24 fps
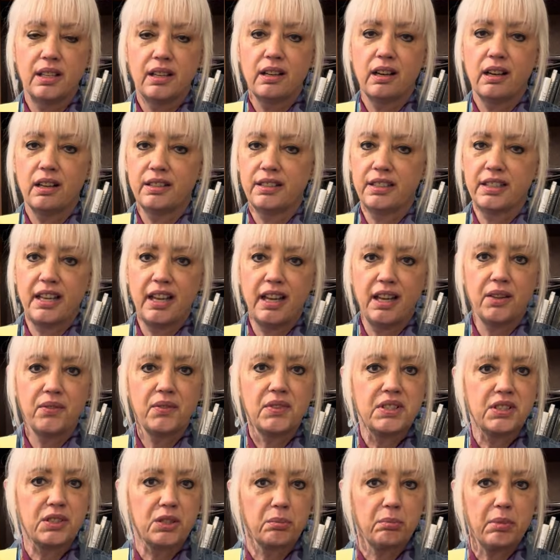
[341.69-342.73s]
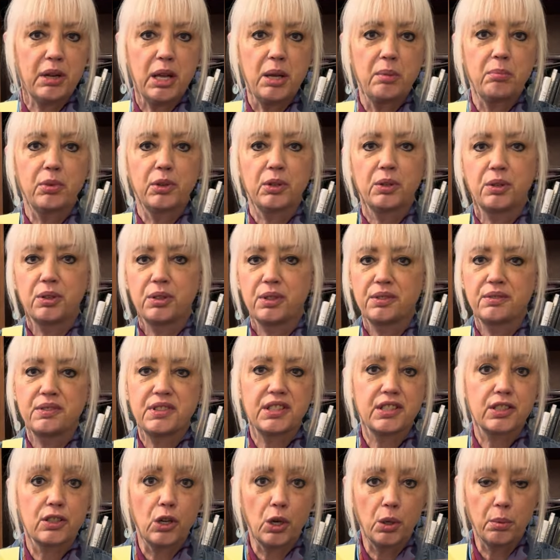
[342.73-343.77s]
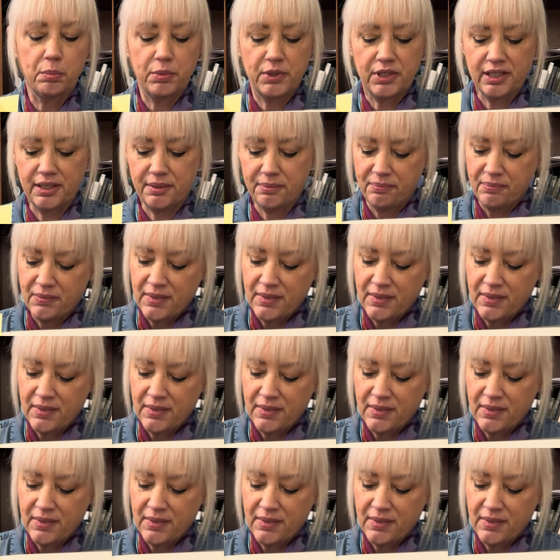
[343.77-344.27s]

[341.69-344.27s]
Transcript: onto canvas or paper or sculpt it.